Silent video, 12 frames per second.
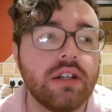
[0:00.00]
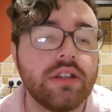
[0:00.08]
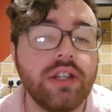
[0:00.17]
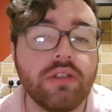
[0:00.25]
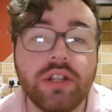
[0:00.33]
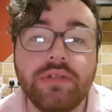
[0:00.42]

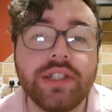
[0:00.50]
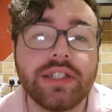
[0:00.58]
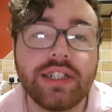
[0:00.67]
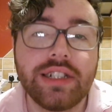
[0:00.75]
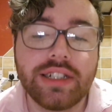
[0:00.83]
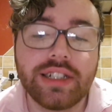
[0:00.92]
The only
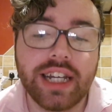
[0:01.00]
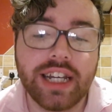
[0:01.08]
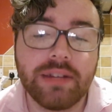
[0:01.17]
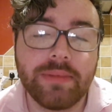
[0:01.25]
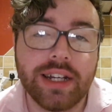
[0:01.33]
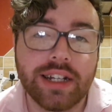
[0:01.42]
reason it is
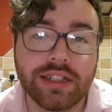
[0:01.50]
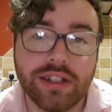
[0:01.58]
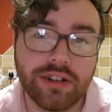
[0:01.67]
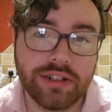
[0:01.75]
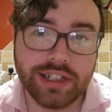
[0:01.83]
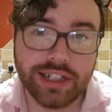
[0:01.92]
taking me as
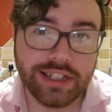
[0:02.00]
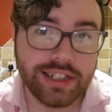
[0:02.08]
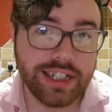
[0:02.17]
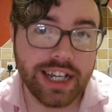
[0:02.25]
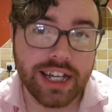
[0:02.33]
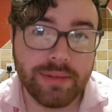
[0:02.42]
long as it is
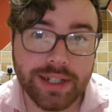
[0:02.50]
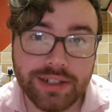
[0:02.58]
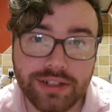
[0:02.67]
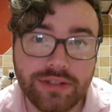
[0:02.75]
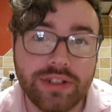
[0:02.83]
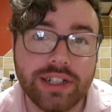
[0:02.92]
taking me to
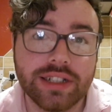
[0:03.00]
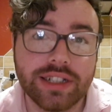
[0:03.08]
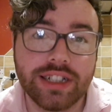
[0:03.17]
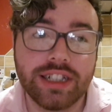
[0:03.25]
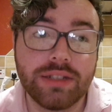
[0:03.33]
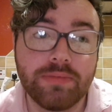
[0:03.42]
do this
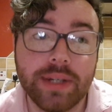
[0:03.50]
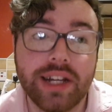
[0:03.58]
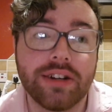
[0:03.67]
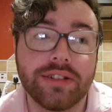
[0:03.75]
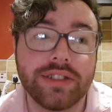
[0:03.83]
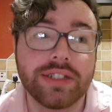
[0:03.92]
is
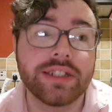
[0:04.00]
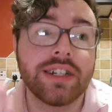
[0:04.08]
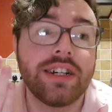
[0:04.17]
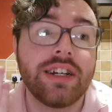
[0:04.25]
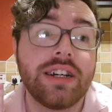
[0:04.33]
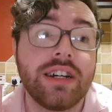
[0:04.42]
because
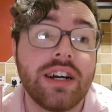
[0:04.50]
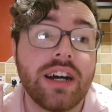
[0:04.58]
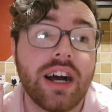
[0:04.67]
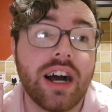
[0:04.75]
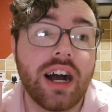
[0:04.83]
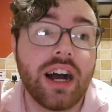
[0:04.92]

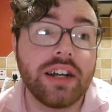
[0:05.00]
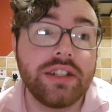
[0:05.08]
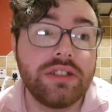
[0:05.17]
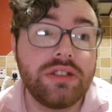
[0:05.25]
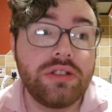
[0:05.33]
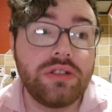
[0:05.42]

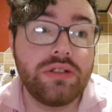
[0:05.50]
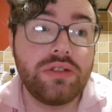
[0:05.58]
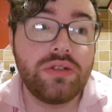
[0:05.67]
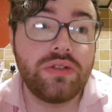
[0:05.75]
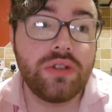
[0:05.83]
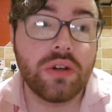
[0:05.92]
I
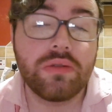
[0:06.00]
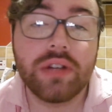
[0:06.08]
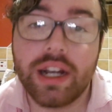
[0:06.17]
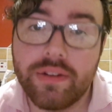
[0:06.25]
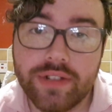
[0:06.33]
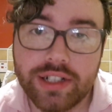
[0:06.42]
don't
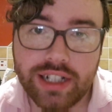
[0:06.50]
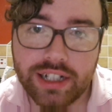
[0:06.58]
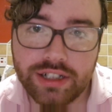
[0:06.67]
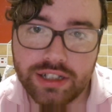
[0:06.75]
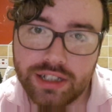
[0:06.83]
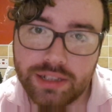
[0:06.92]
have an attention